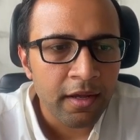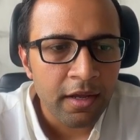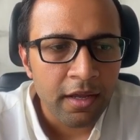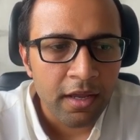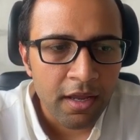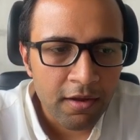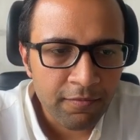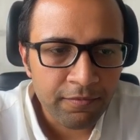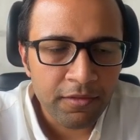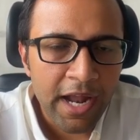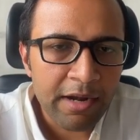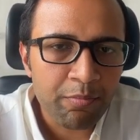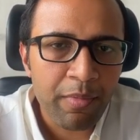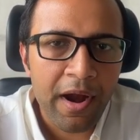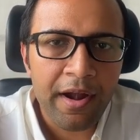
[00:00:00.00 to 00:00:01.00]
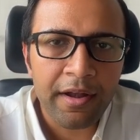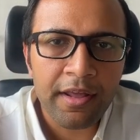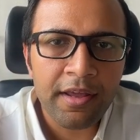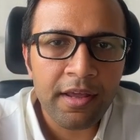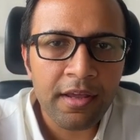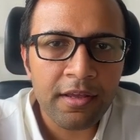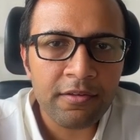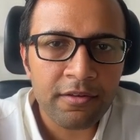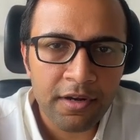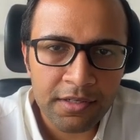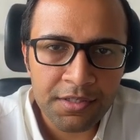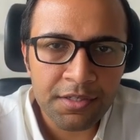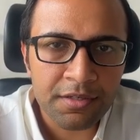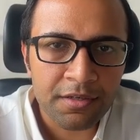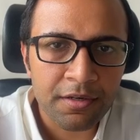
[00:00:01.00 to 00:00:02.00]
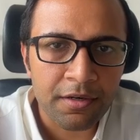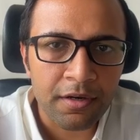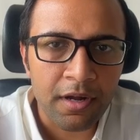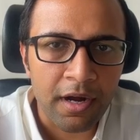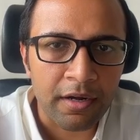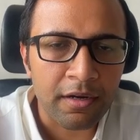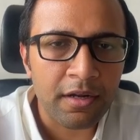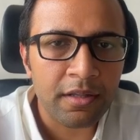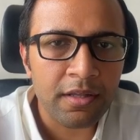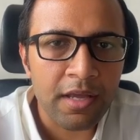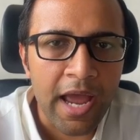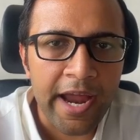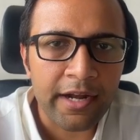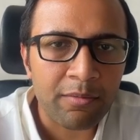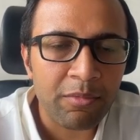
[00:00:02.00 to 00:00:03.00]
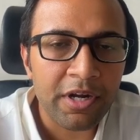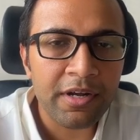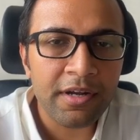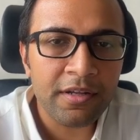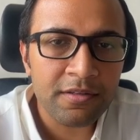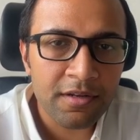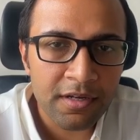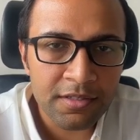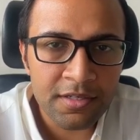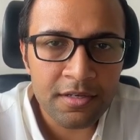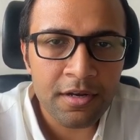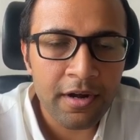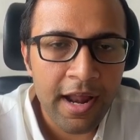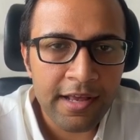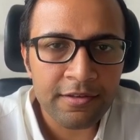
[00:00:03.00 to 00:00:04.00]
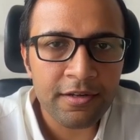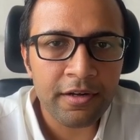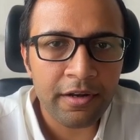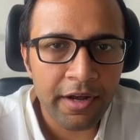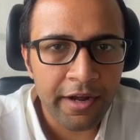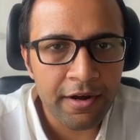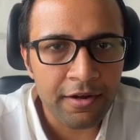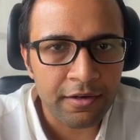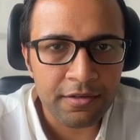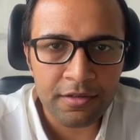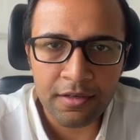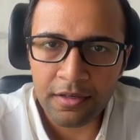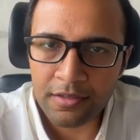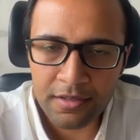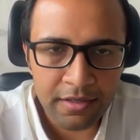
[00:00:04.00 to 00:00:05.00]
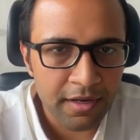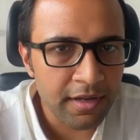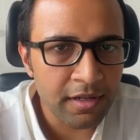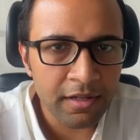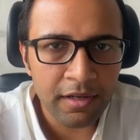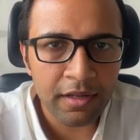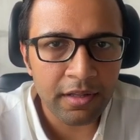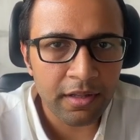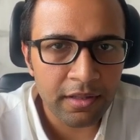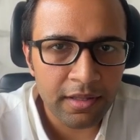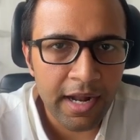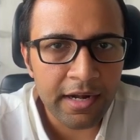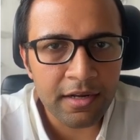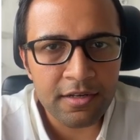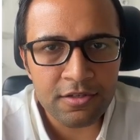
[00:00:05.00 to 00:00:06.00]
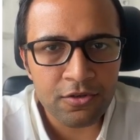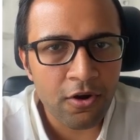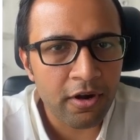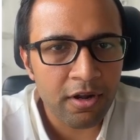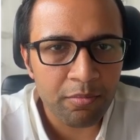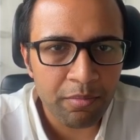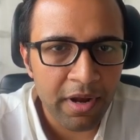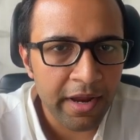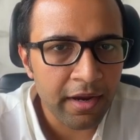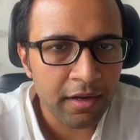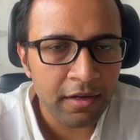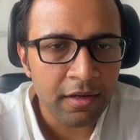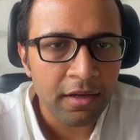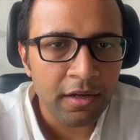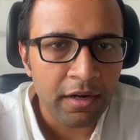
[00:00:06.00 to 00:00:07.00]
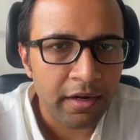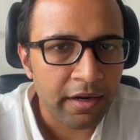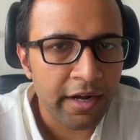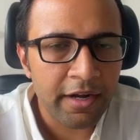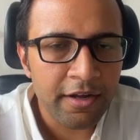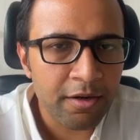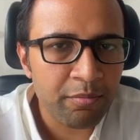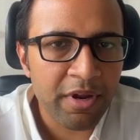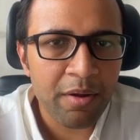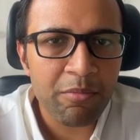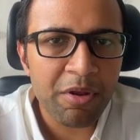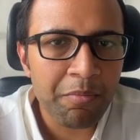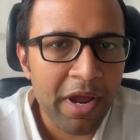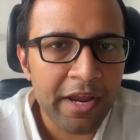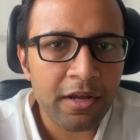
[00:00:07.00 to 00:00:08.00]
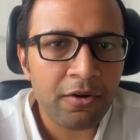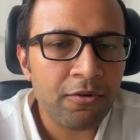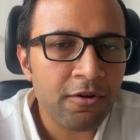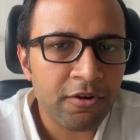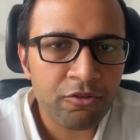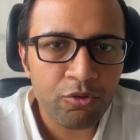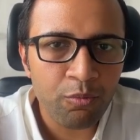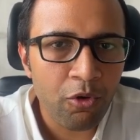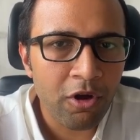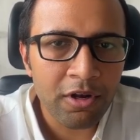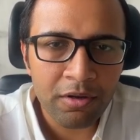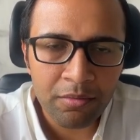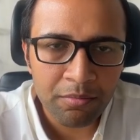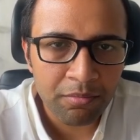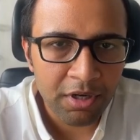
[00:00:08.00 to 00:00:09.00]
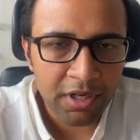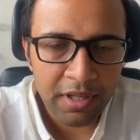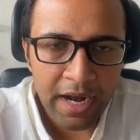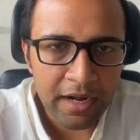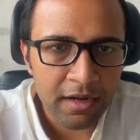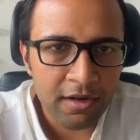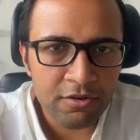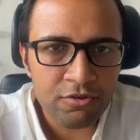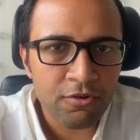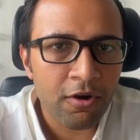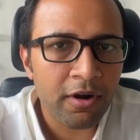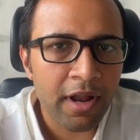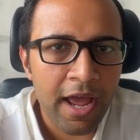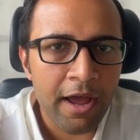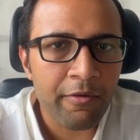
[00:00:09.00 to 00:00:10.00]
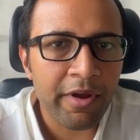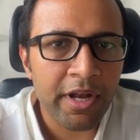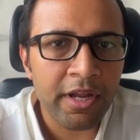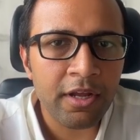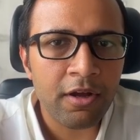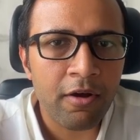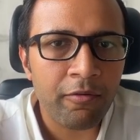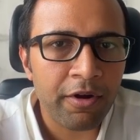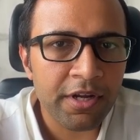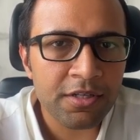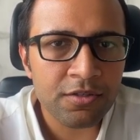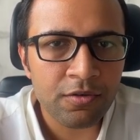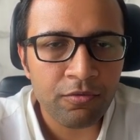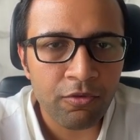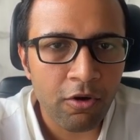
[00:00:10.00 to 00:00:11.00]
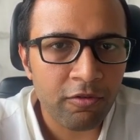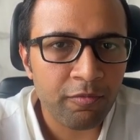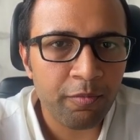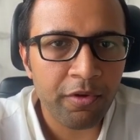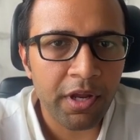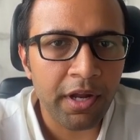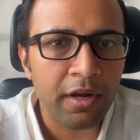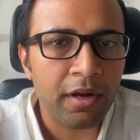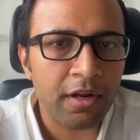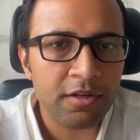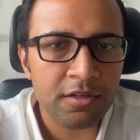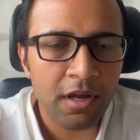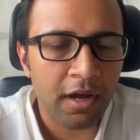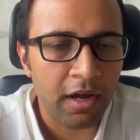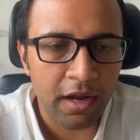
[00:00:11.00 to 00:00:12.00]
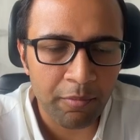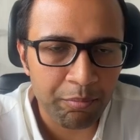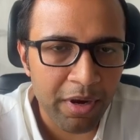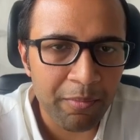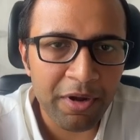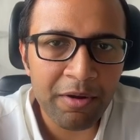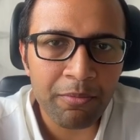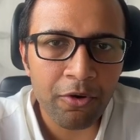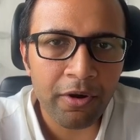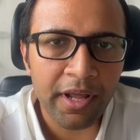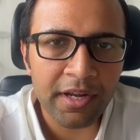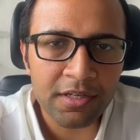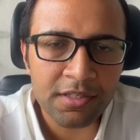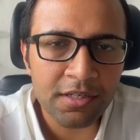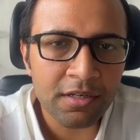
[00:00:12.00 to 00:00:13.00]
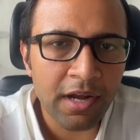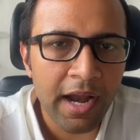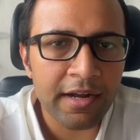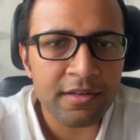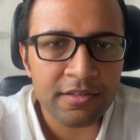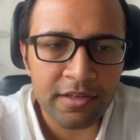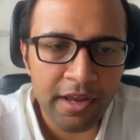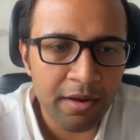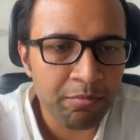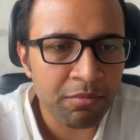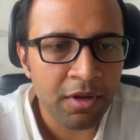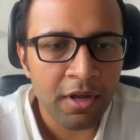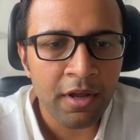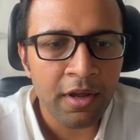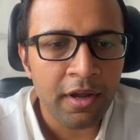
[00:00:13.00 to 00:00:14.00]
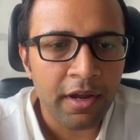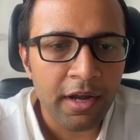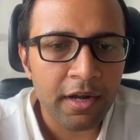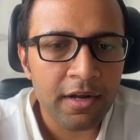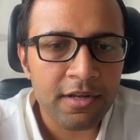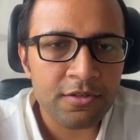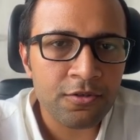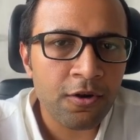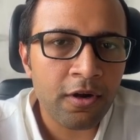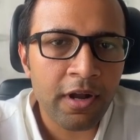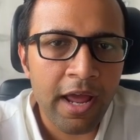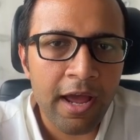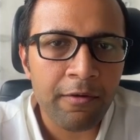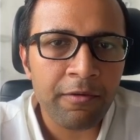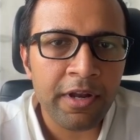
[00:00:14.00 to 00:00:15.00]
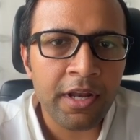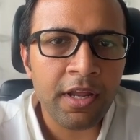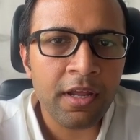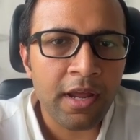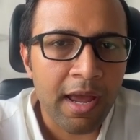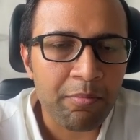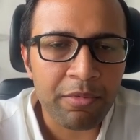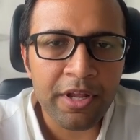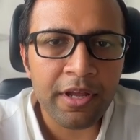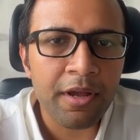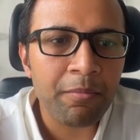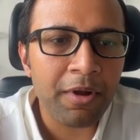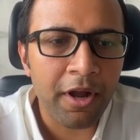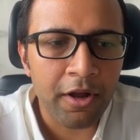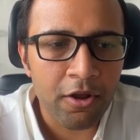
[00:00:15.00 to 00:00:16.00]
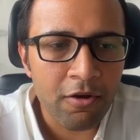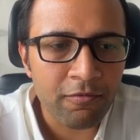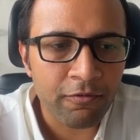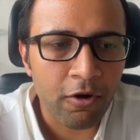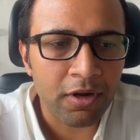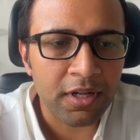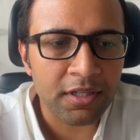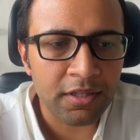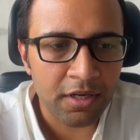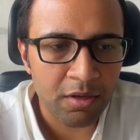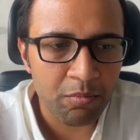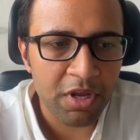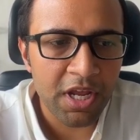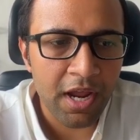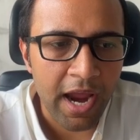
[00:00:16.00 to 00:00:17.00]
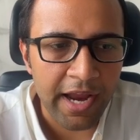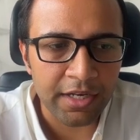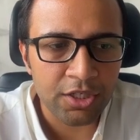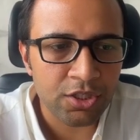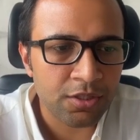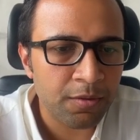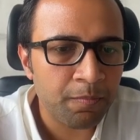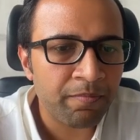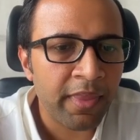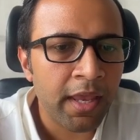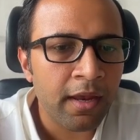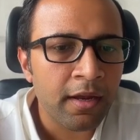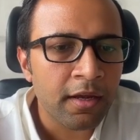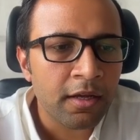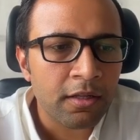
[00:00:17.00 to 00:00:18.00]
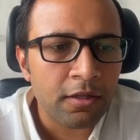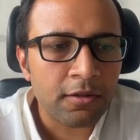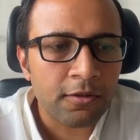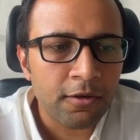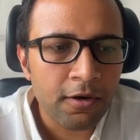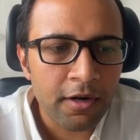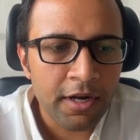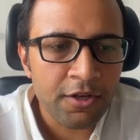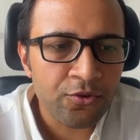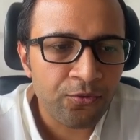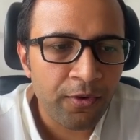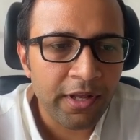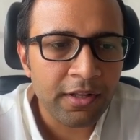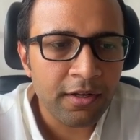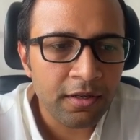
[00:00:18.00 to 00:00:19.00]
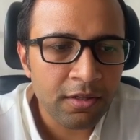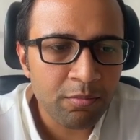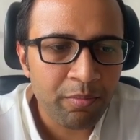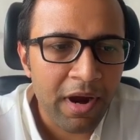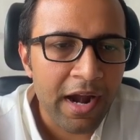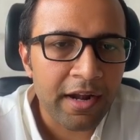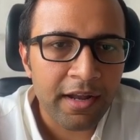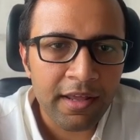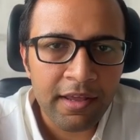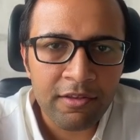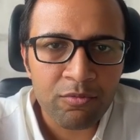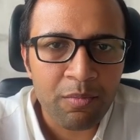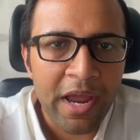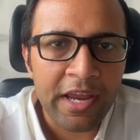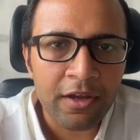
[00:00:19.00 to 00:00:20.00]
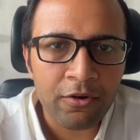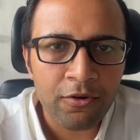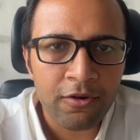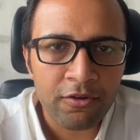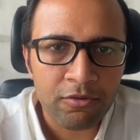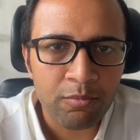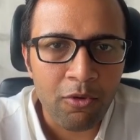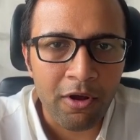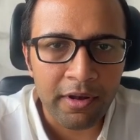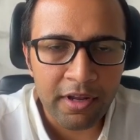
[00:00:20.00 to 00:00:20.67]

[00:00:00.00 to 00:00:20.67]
If that party is registered under the Act, but it is registered as a trader, still that does not apply. Trader may be micro or small, but that does not have any coverage of interest payment protection, and same, it does not have any applicability of 43BH. The third is whether the party is micro or small.